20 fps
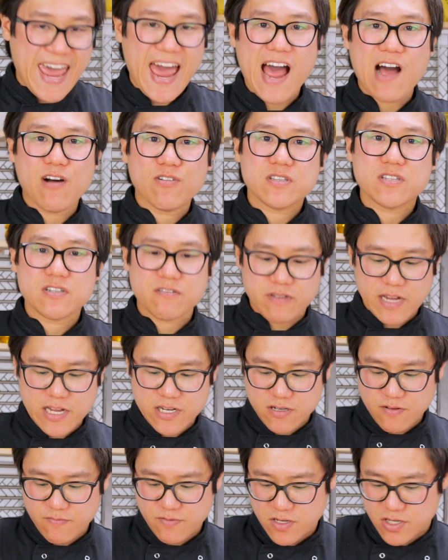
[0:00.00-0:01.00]
outer
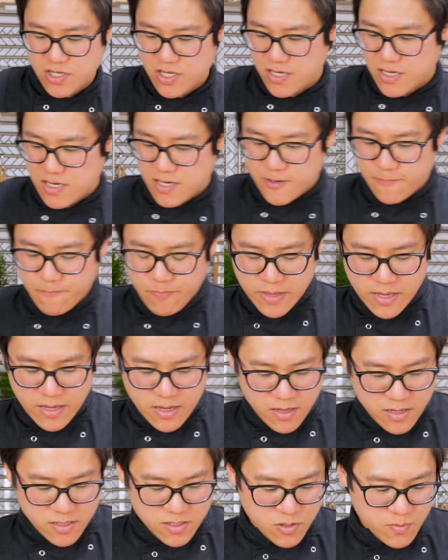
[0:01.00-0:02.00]
edge of the chicken.
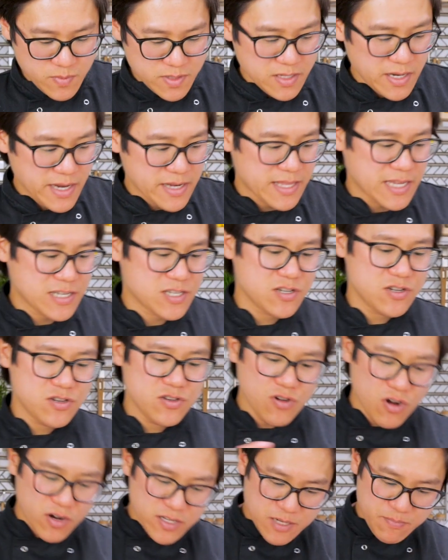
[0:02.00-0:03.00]
It's almost like there's
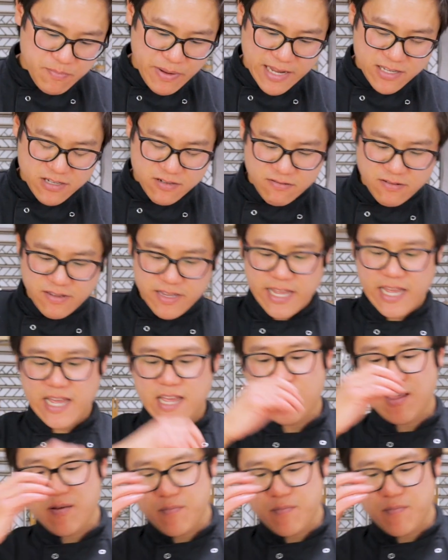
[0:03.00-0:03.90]
not a batter on there,